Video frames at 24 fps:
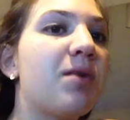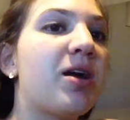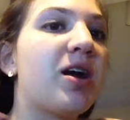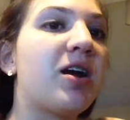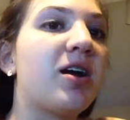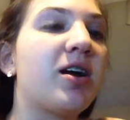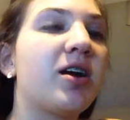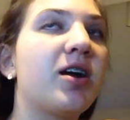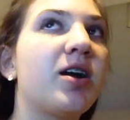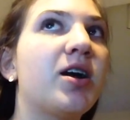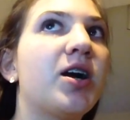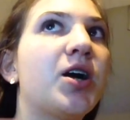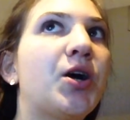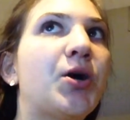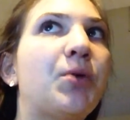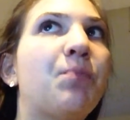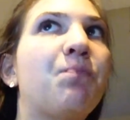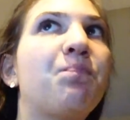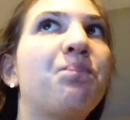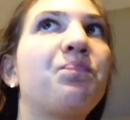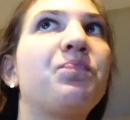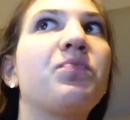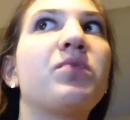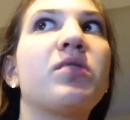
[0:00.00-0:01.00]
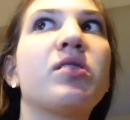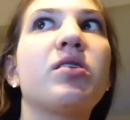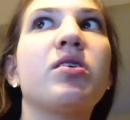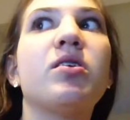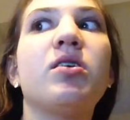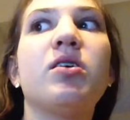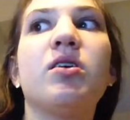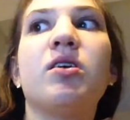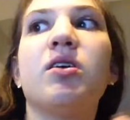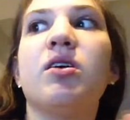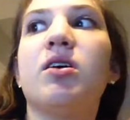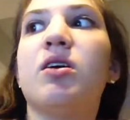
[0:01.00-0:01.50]
America.
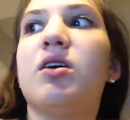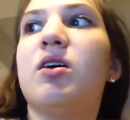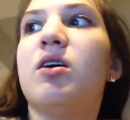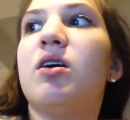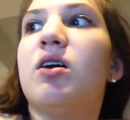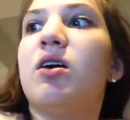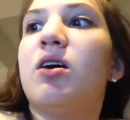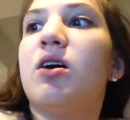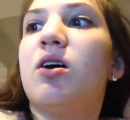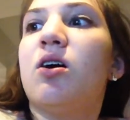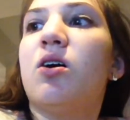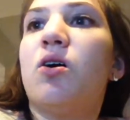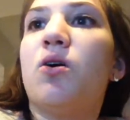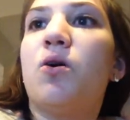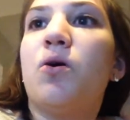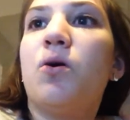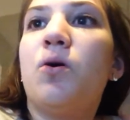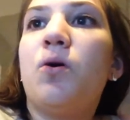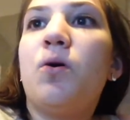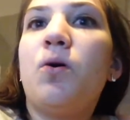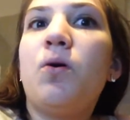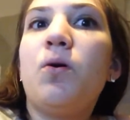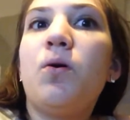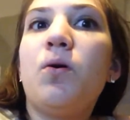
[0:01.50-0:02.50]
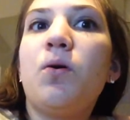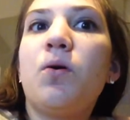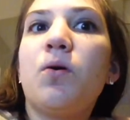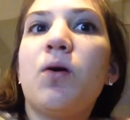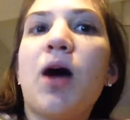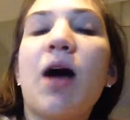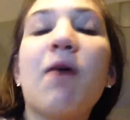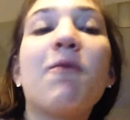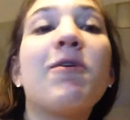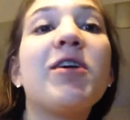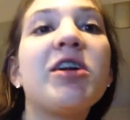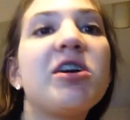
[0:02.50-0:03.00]

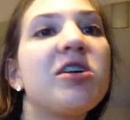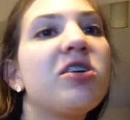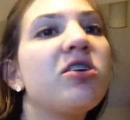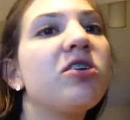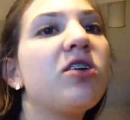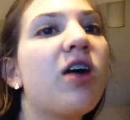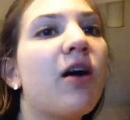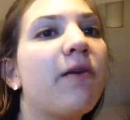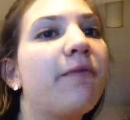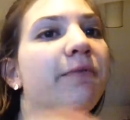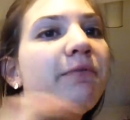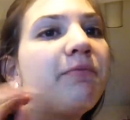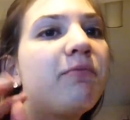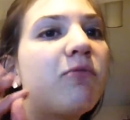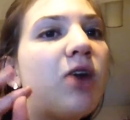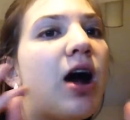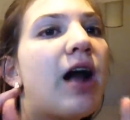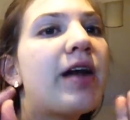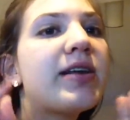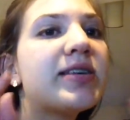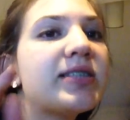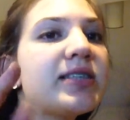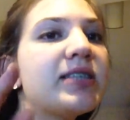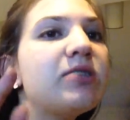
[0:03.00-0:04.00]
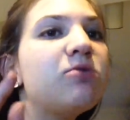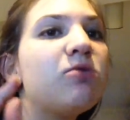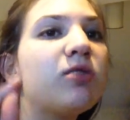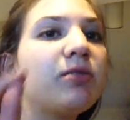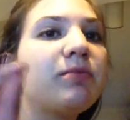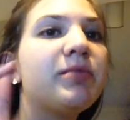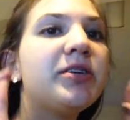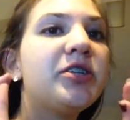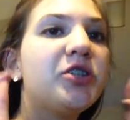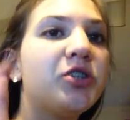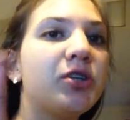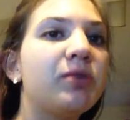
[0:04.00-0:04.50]
Oh, honestly,
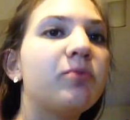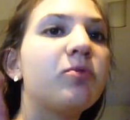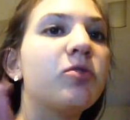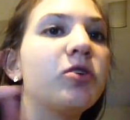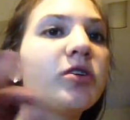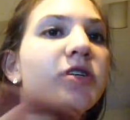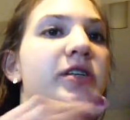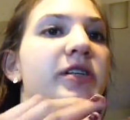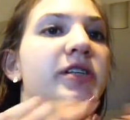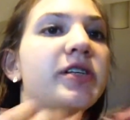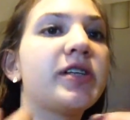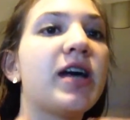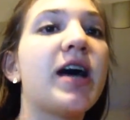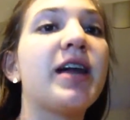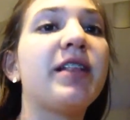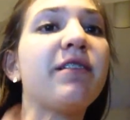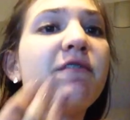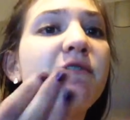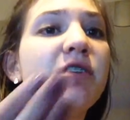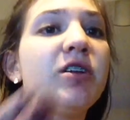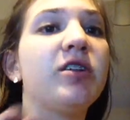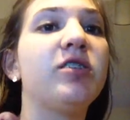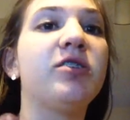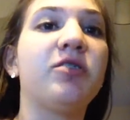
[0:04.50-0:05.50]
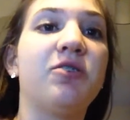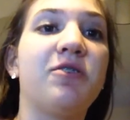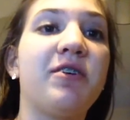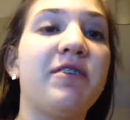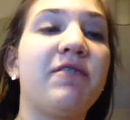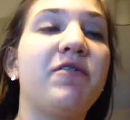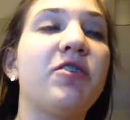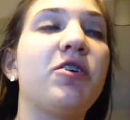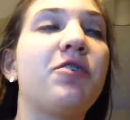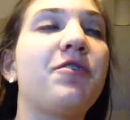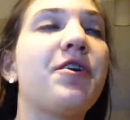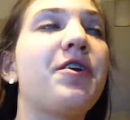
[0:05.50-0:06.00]
one of my dream goals is, I live in
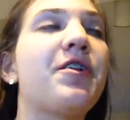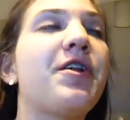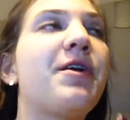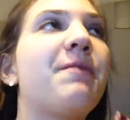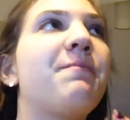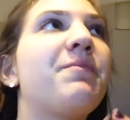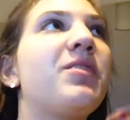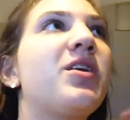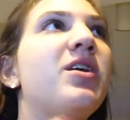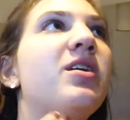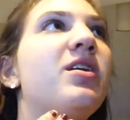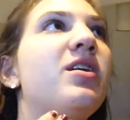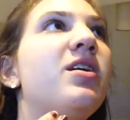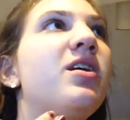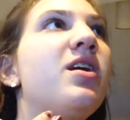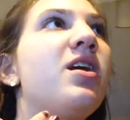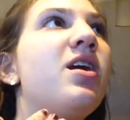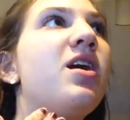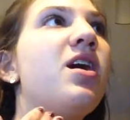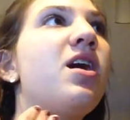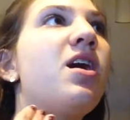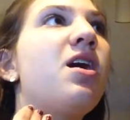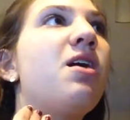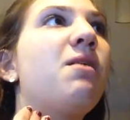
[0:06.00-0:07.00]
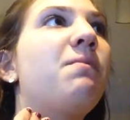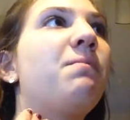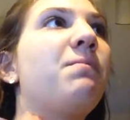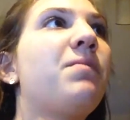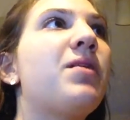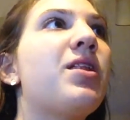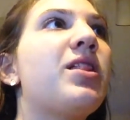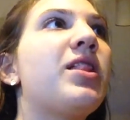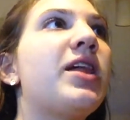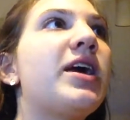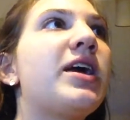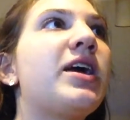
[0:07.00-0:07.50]
Illinois if you don't know that,
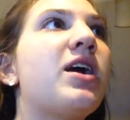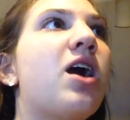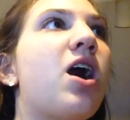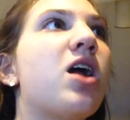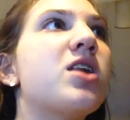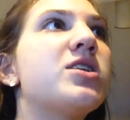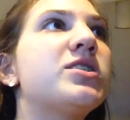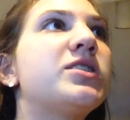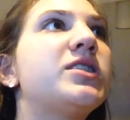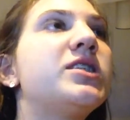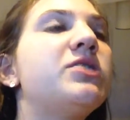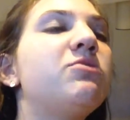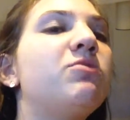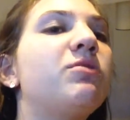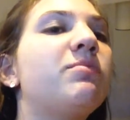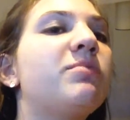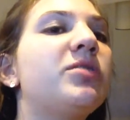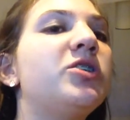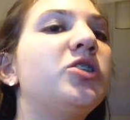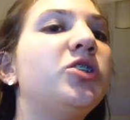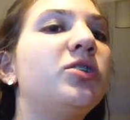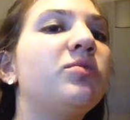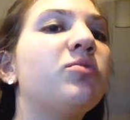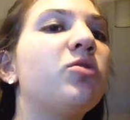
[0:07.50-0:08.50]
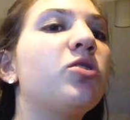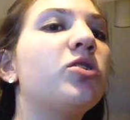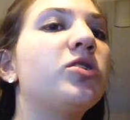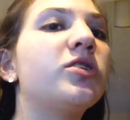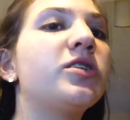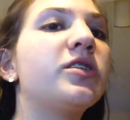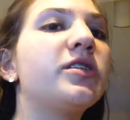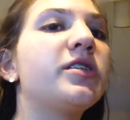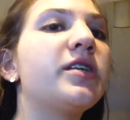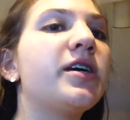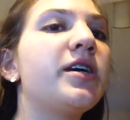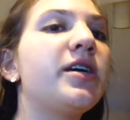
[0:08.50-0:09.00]
but like honestly, one of my dream
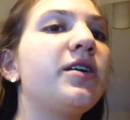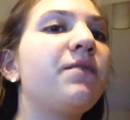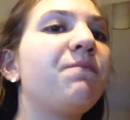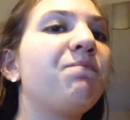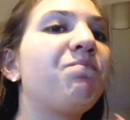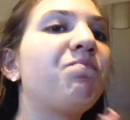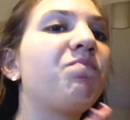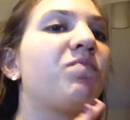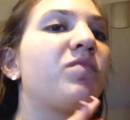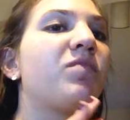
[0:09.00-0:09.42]
goals is like